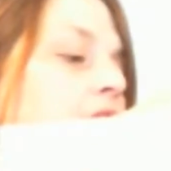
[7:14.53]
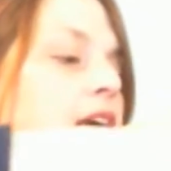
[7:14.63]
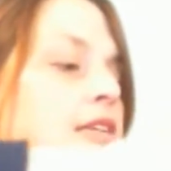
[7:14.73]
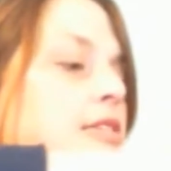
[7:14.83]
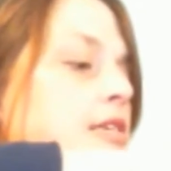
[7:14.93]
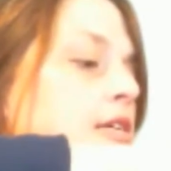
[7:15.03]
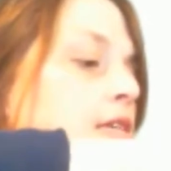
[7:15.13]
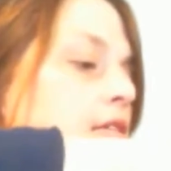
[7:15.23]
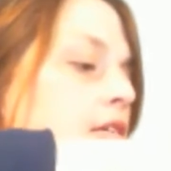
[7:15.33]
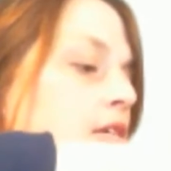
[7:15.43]
that
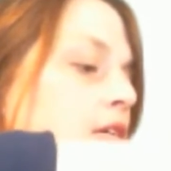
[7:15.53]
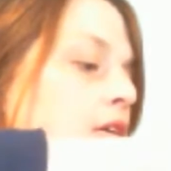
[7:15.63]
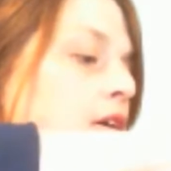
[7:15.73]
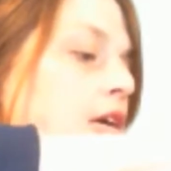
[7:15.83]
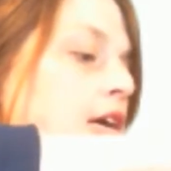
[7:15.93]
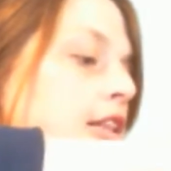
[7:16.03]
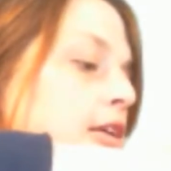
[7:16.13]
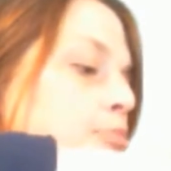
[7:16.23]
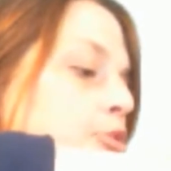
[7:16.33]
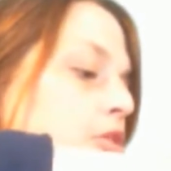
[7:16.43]

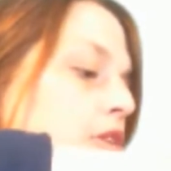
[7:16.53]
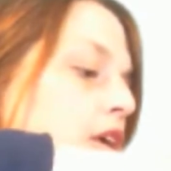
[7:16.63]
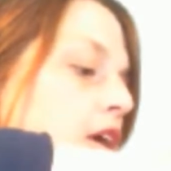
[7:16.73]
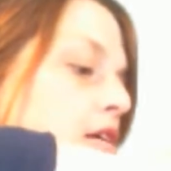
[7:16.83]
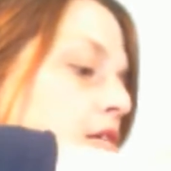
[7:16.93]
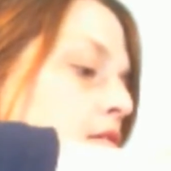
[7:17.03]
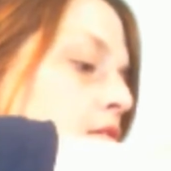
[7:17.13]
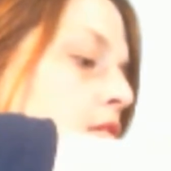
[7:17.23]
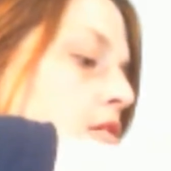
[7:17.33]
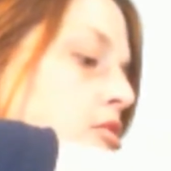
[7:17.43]
clipped on there,
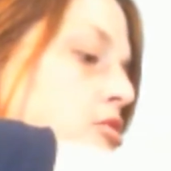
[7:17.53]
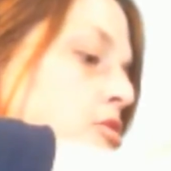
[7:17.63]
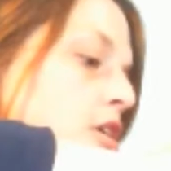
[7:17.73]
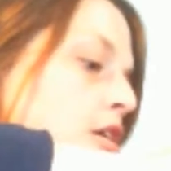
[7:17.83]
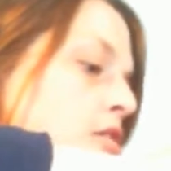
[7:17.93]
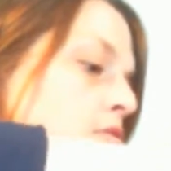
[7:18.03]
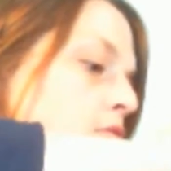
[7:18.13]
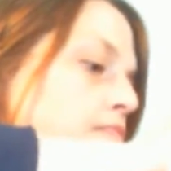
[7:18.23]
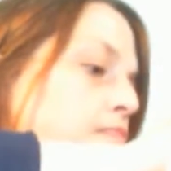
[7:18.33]
2 seconds,